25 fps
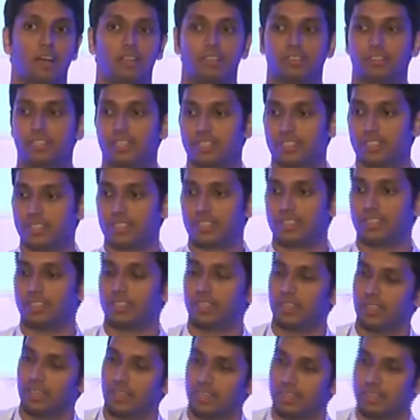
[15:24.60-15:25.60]

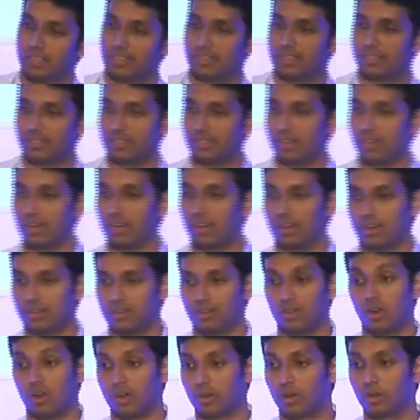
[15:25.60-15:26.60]
This is
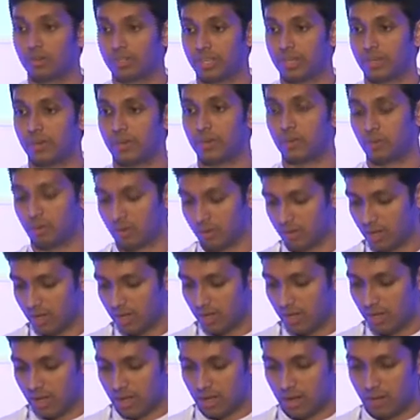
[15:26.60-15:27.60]
not a good thing to do,
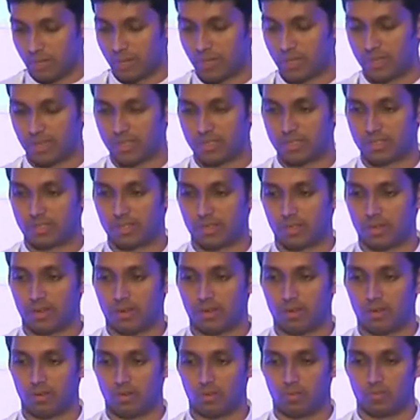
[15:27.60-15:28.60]
because
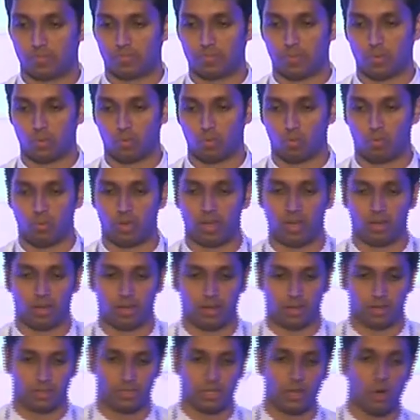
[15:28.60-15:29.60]

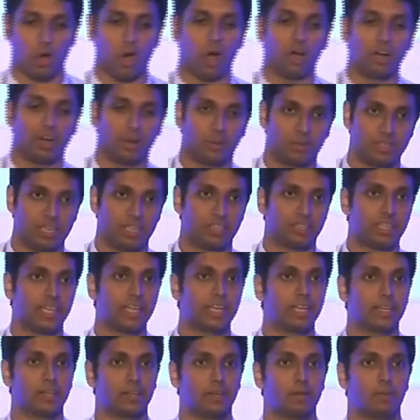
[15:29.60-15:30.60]
the order which I
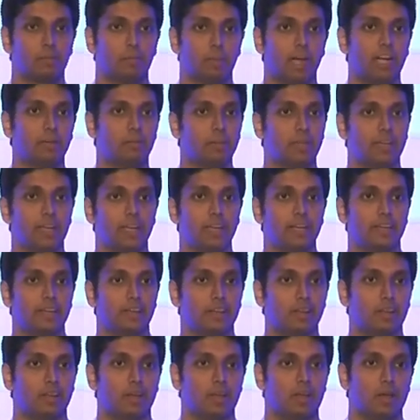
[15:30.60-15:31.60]
think might be right
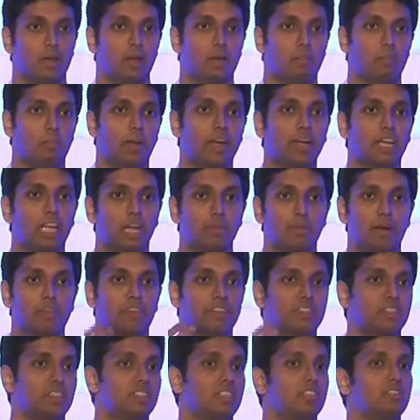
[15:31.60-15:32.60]
might come
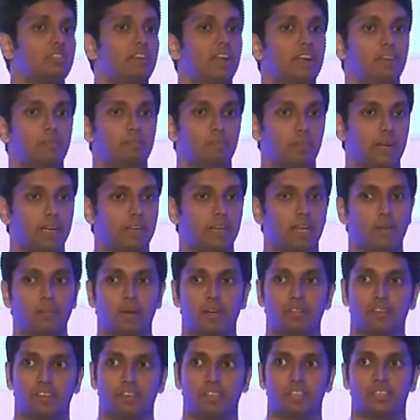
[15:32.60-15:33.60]
after
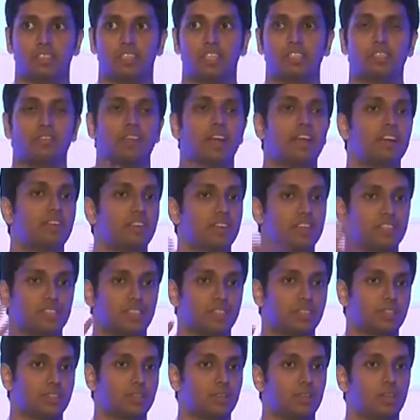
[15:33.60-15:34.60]
successive
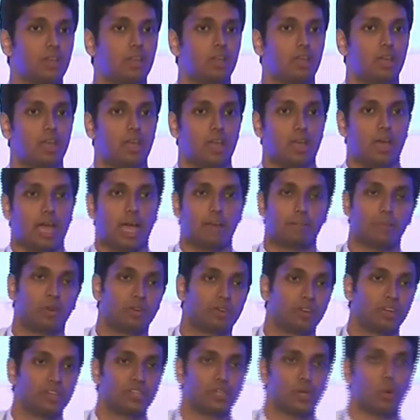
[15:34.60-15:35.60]
iterations. I'm
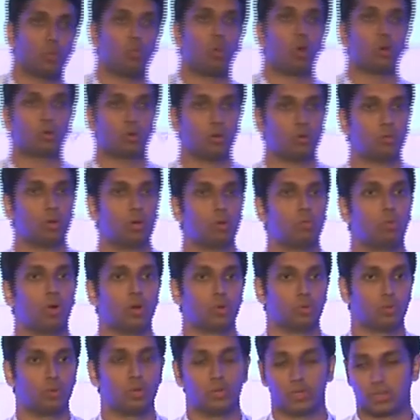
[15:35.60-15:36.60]
not really sure what will work,
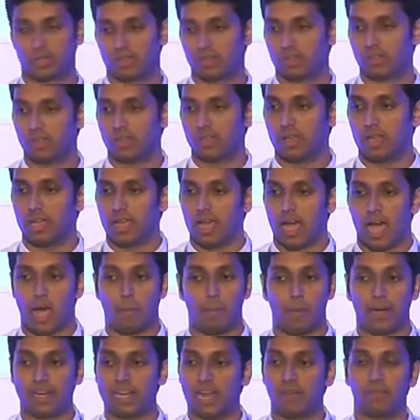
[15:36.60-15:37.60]
what won't. I
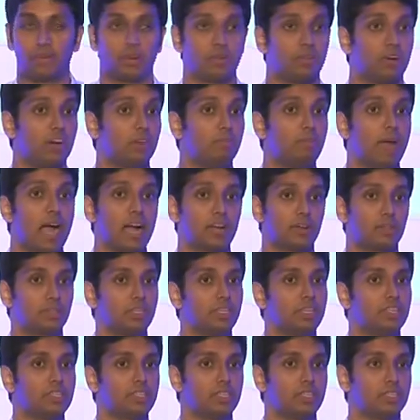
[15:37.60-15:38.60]
might have to revert back to
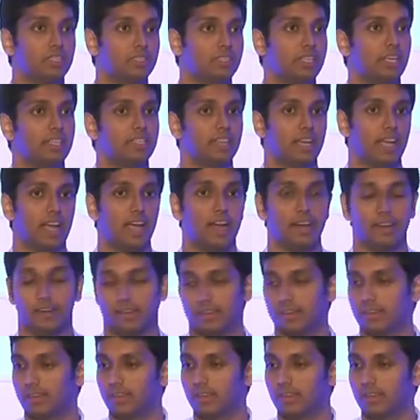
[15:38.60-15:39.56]
the initial change I had.